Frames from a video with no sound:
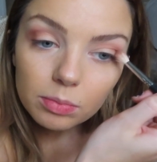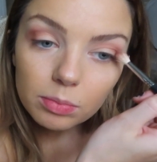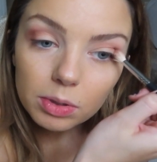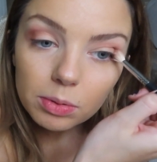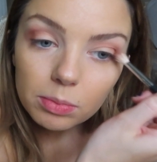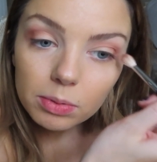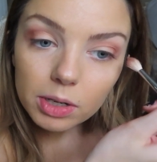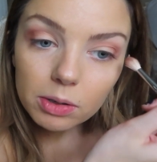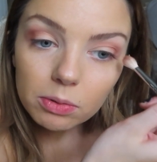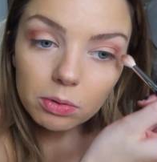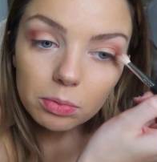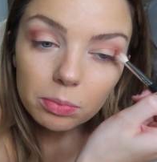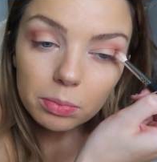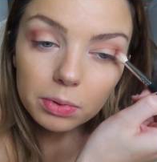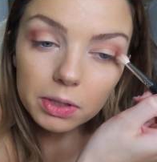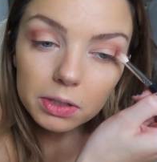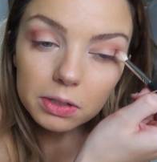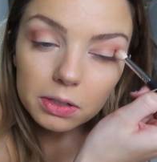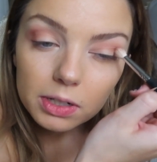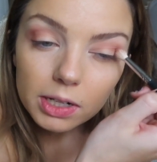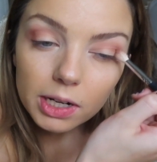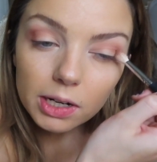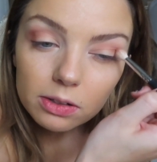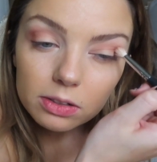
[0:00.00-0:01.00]
Maybe I won't
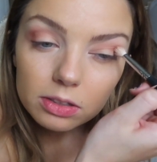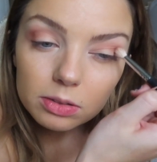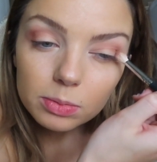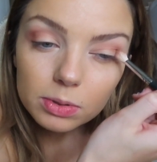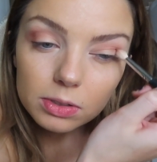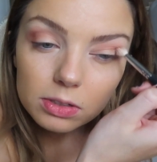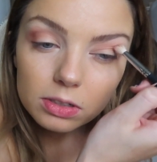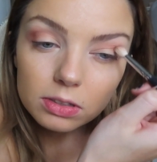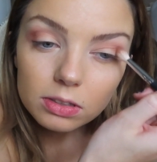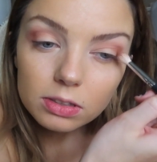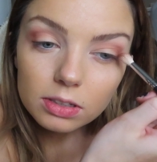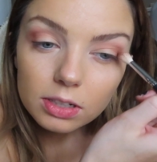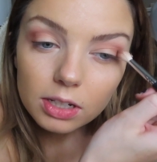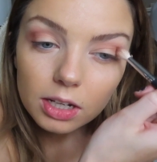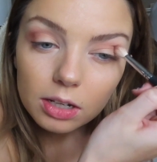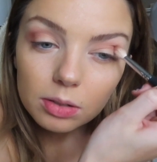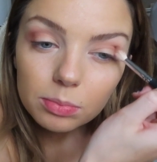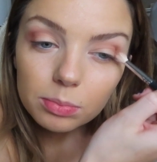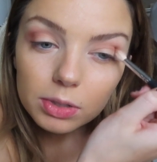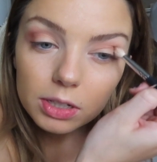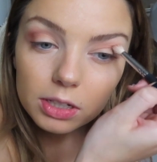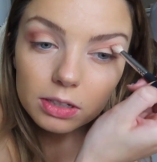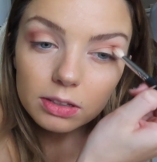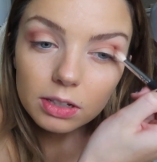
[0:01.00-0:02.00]
blend it out as much this
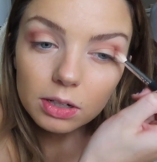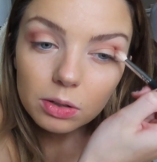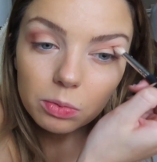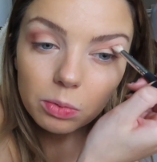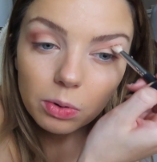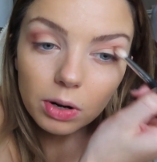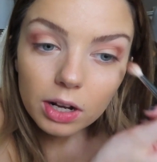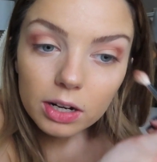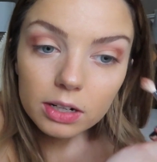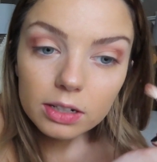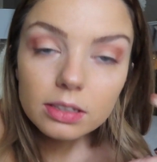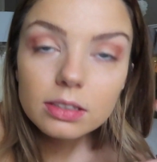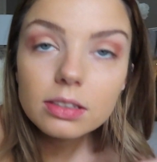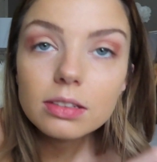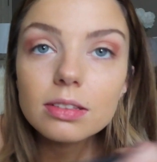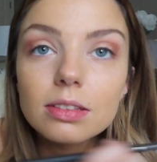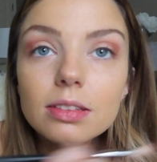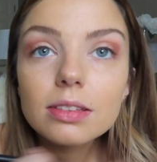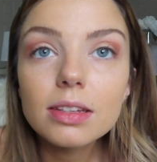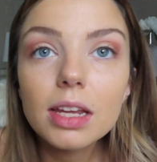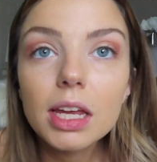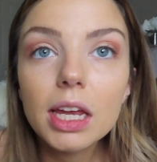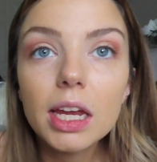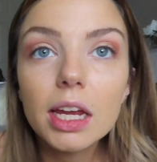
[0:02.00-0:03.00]
time because I want it to
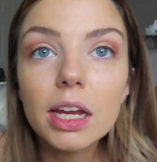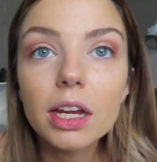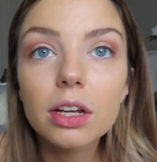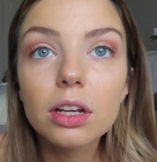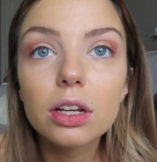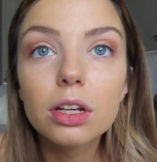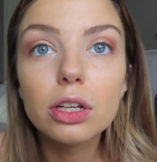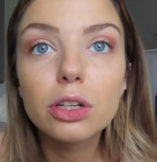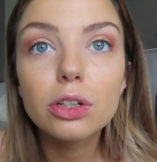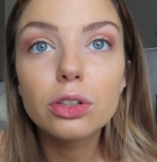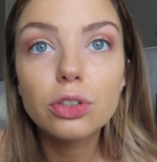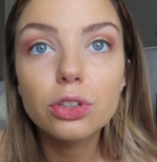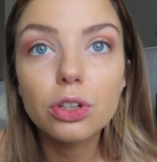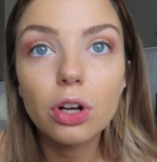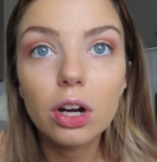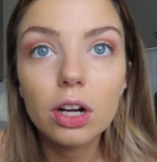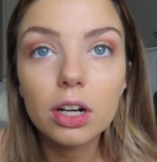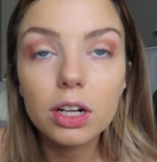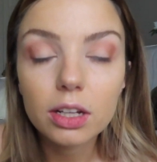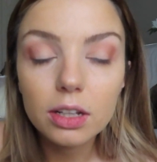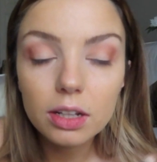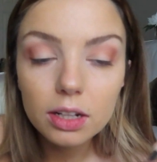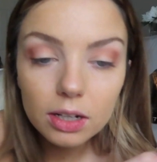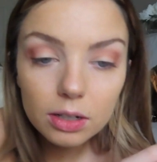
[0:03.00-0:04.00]
stay
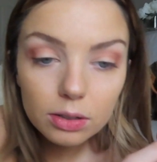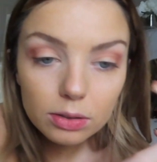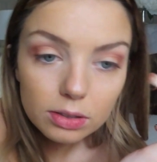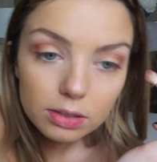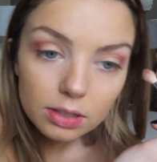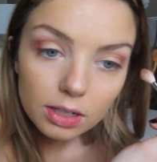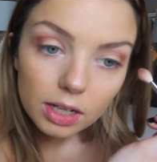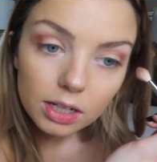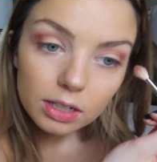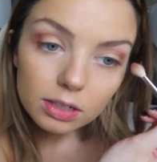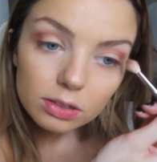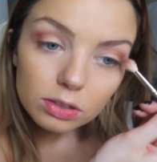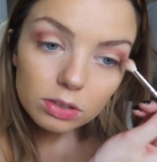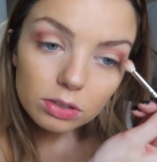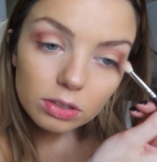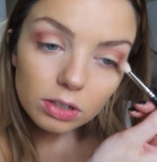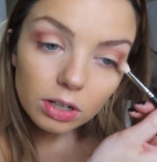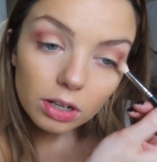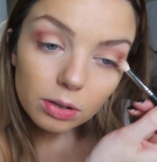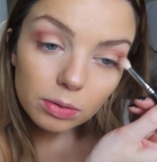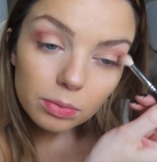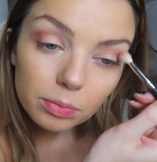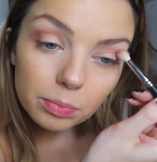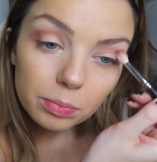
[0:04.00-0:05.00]
dark on the outside.
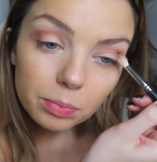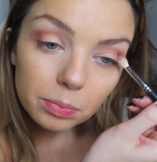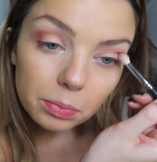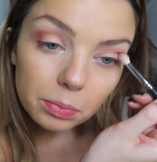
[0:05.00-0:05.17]
So